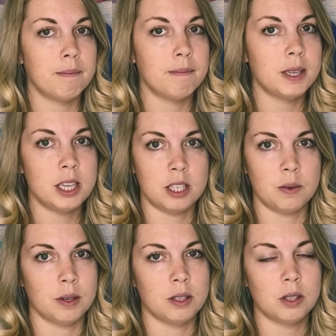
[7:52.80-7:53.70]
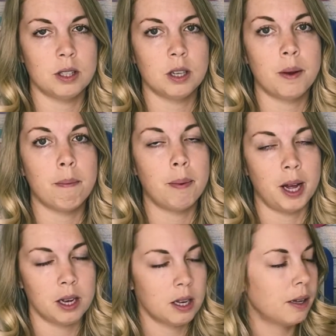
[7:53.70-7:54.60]
easy one. So let's start with
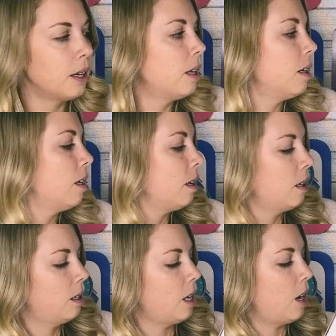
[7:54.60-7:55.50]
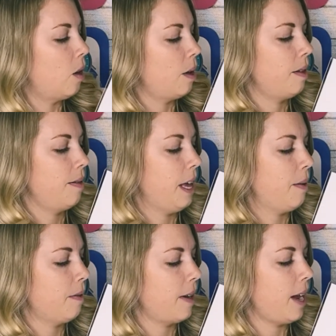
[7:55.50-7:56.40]
bug. So
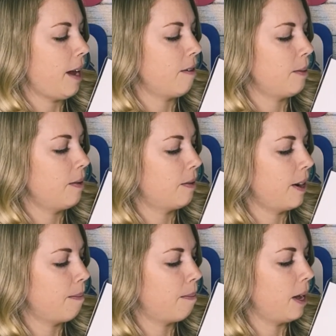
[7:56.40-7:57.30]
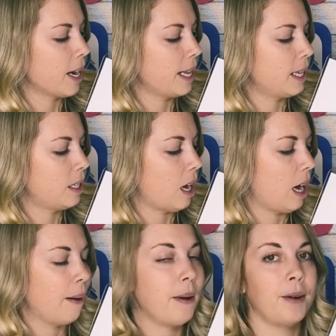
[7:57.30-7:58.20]
everybody would write bug at the
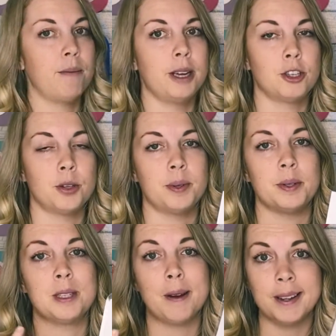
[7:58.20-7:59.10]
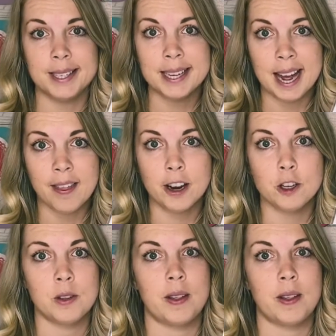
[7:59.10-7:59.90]
top. I would make sure we would spell it together so they